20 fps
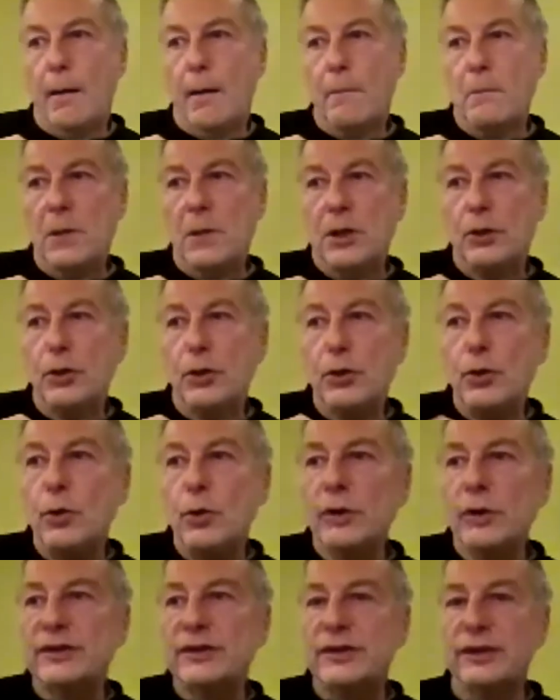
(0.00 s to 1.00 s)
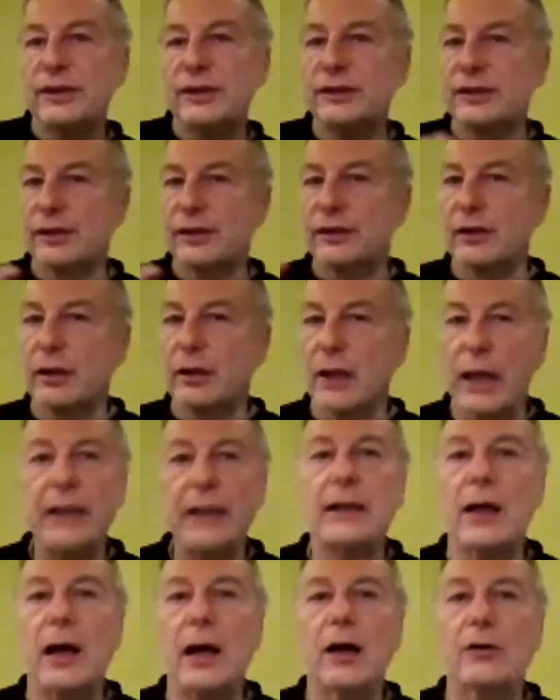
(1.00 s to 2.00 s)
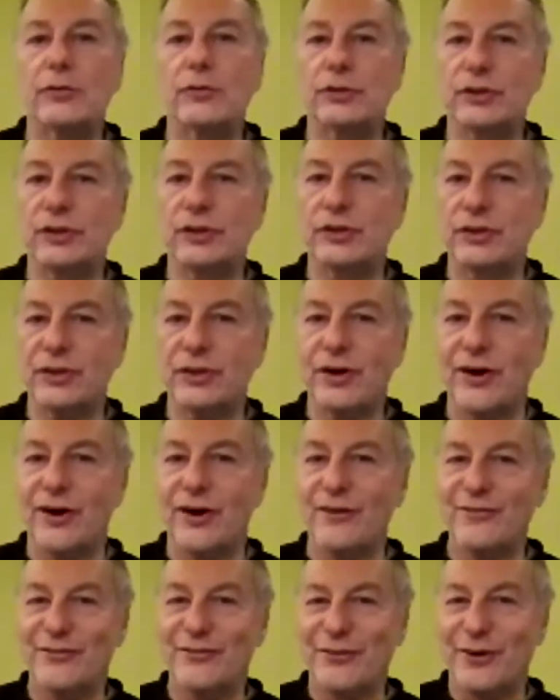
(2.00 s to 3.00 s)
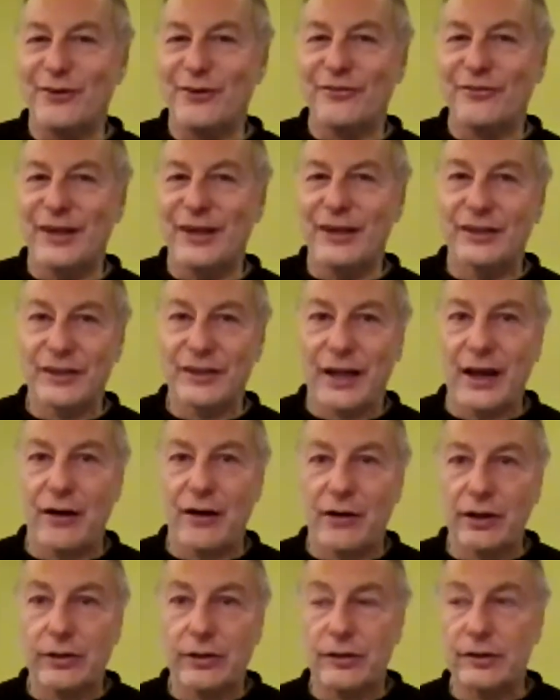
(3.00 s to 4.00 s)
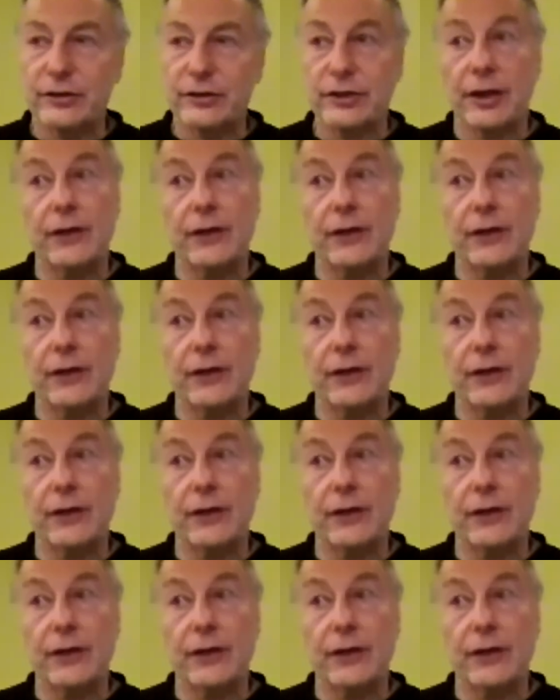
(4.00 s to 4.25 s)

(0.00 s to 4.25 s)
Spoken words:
nuances and lighthouses of these characters,